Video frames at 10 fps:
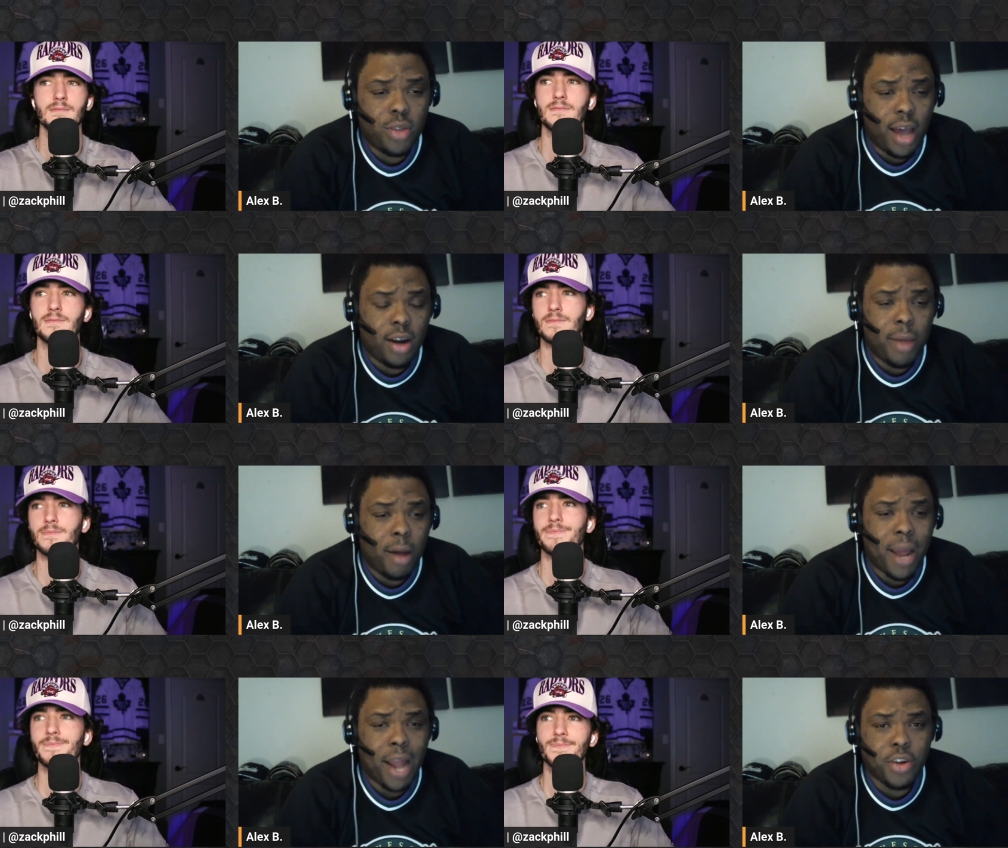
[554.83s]
Speaker 1: down
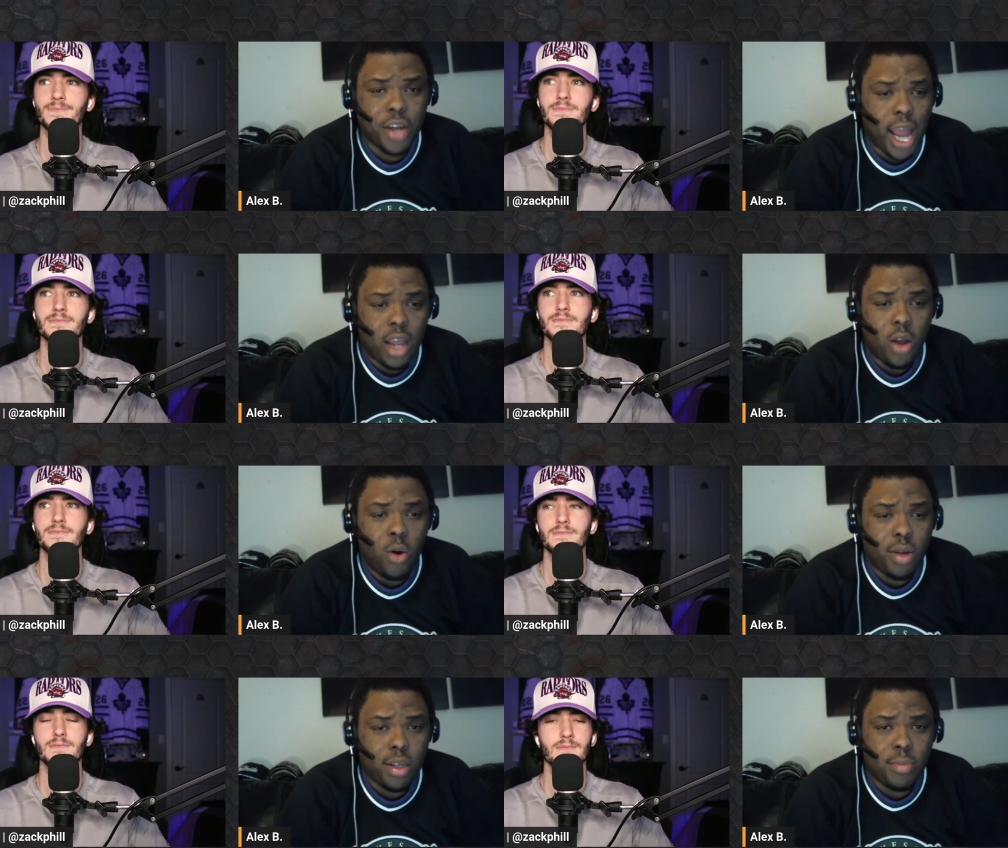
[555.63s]
about Patrick Kane
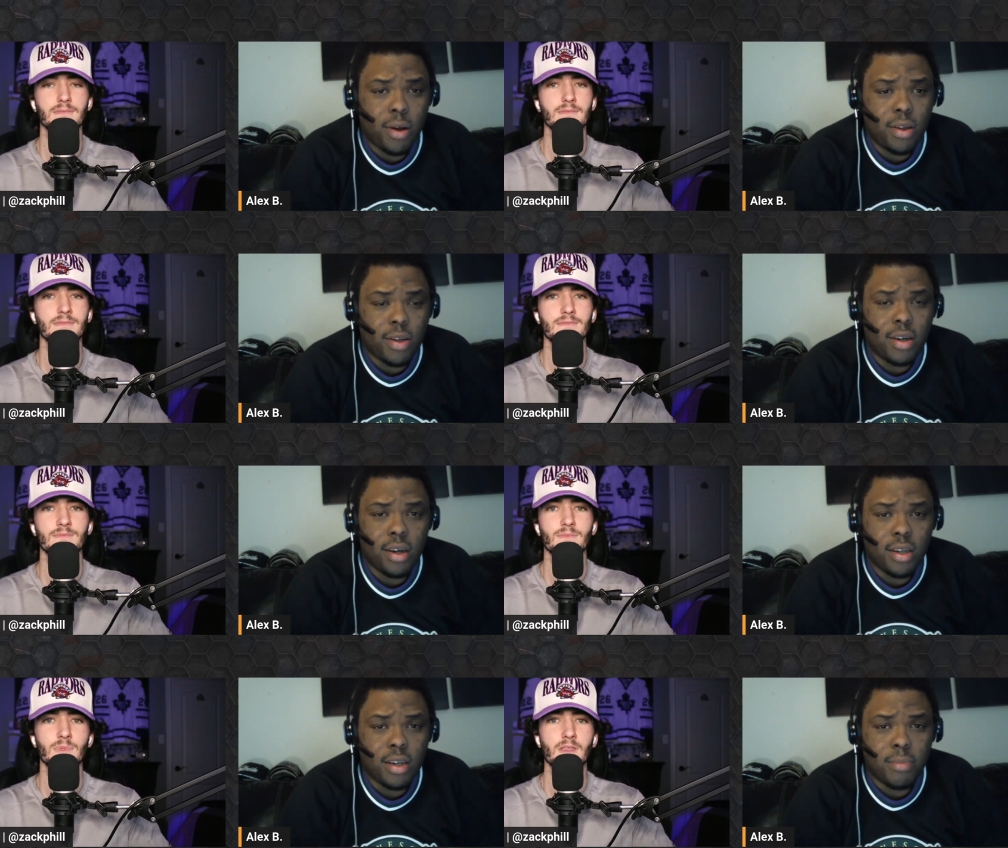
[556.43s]
going to
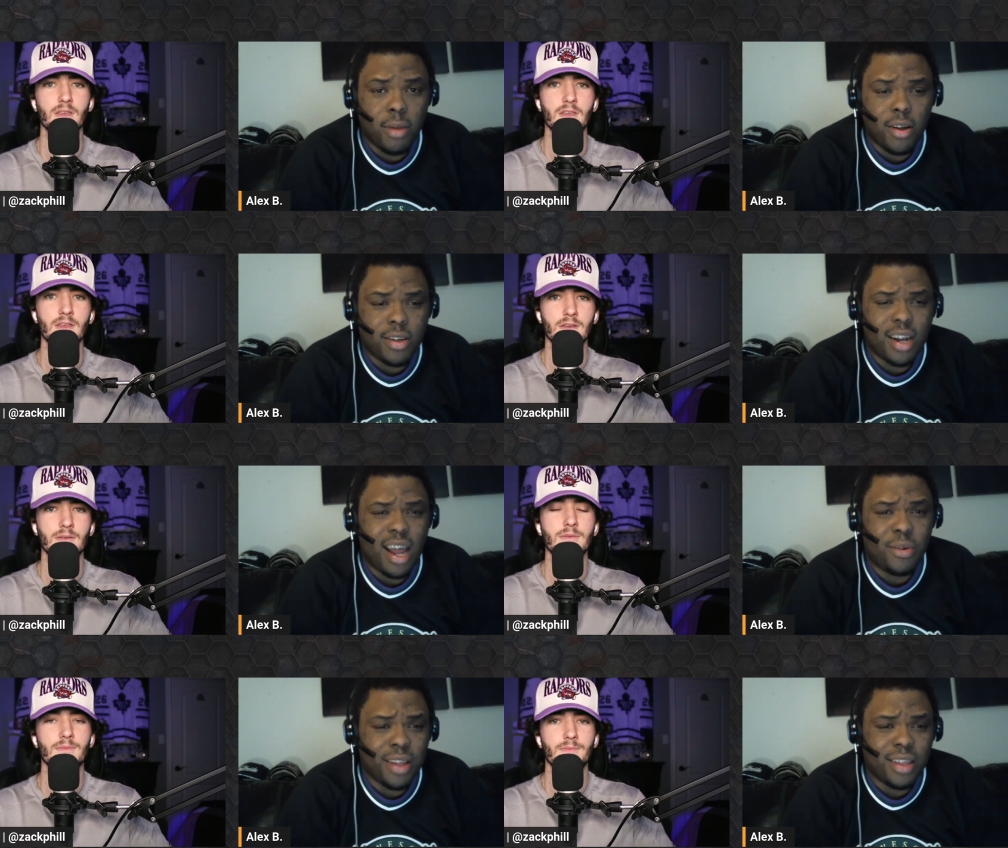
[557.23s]
to, to Boston.
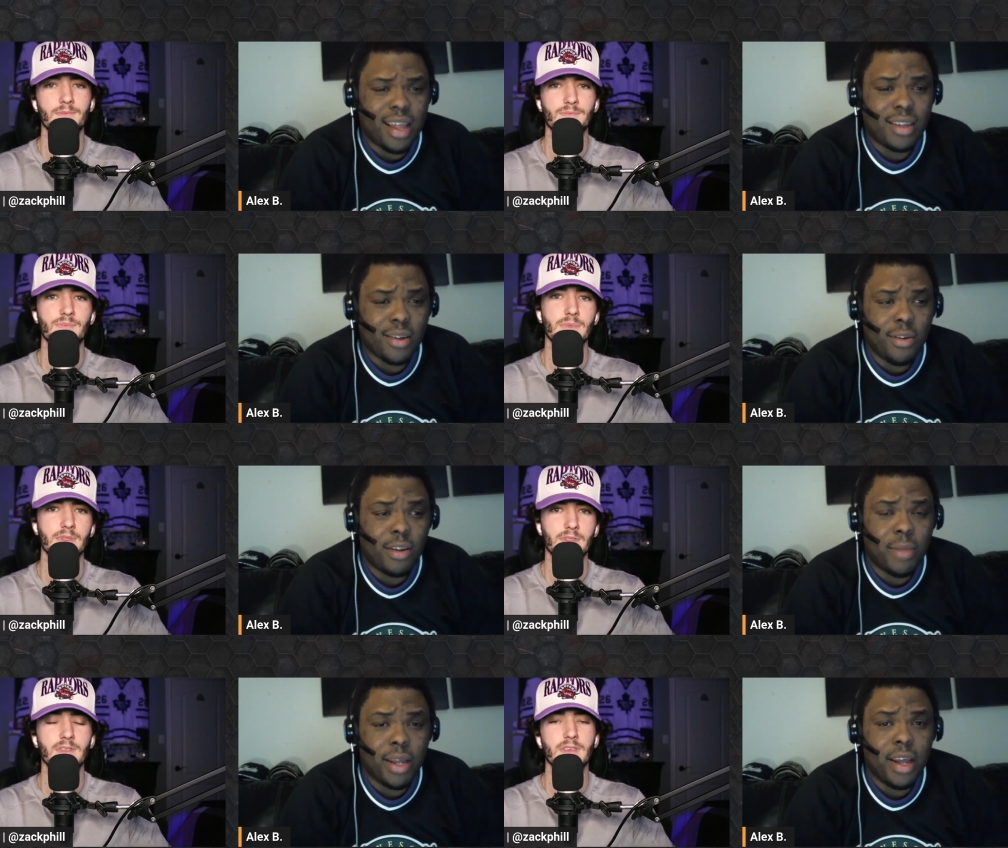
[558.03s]
I don't think that's going to
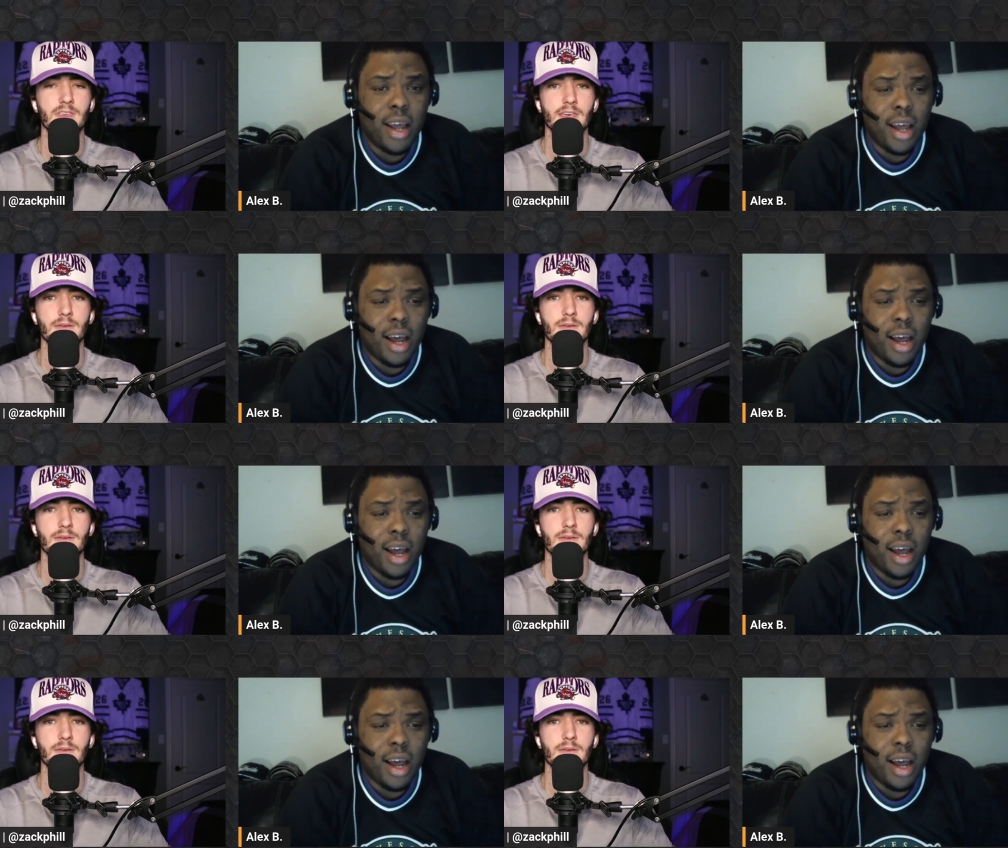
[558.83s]
be yeah.